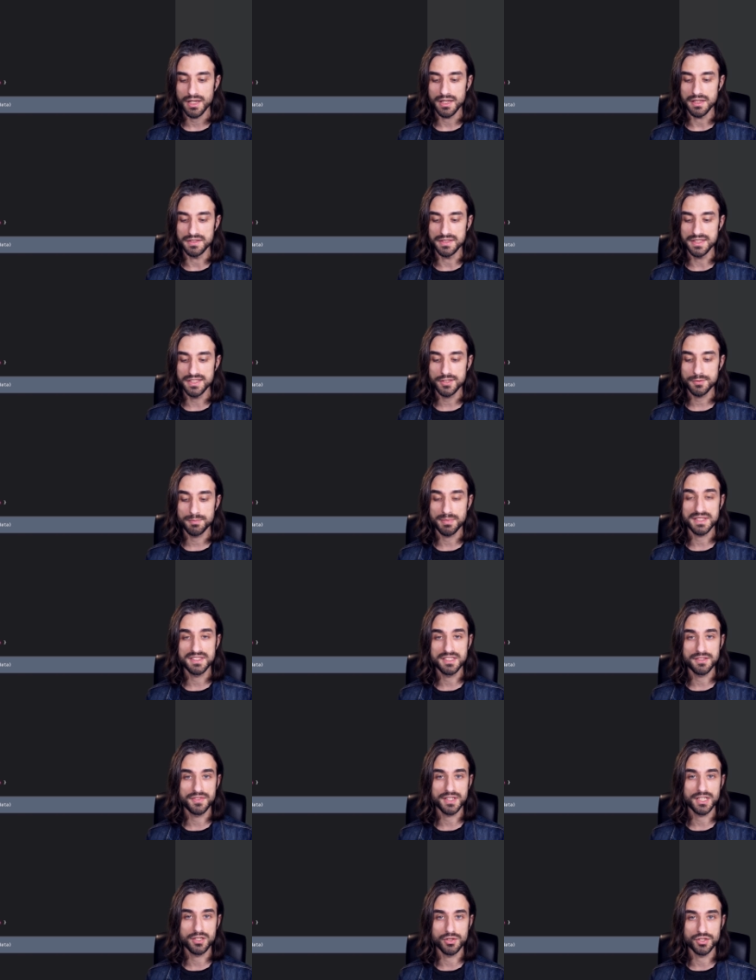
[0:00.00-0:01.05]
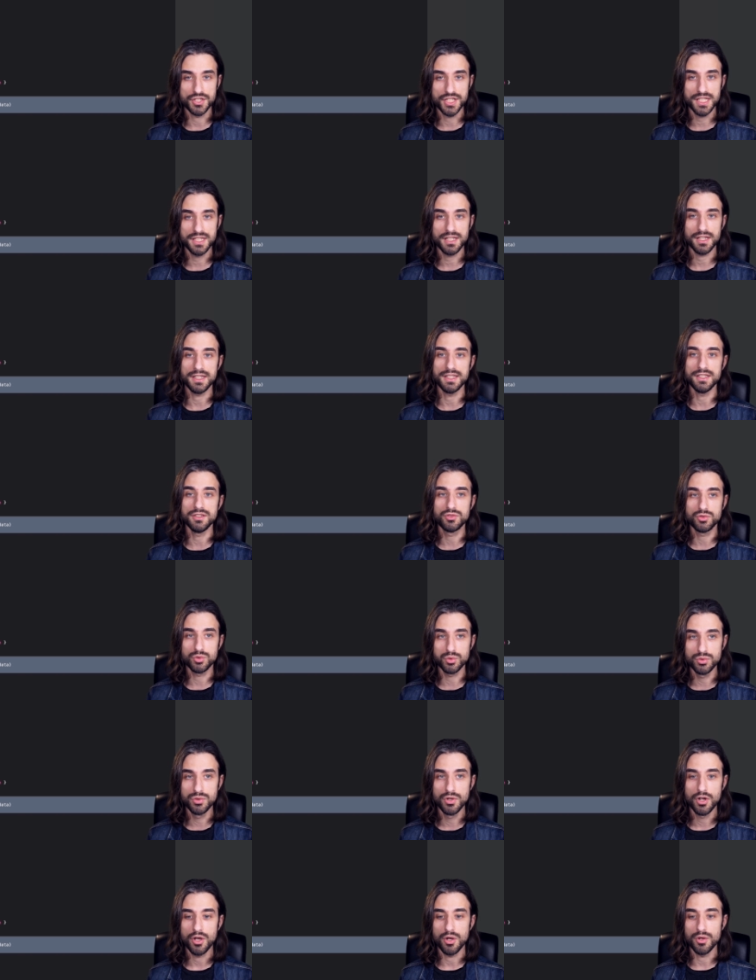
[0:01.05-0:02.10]
this specific logic
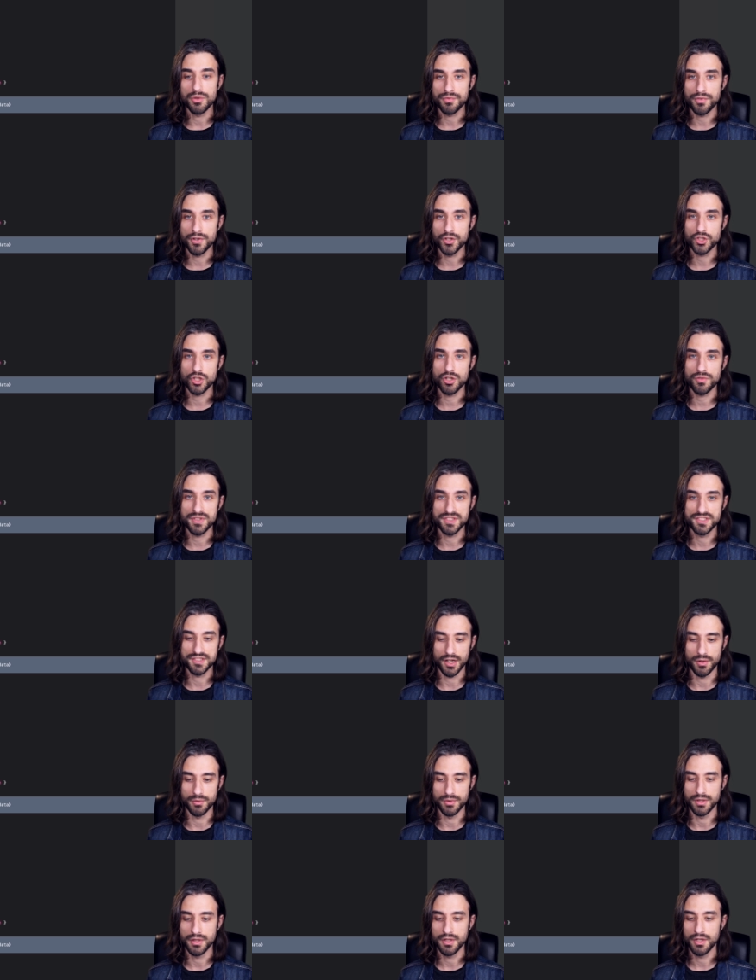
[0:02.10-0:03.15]
into a function of its own.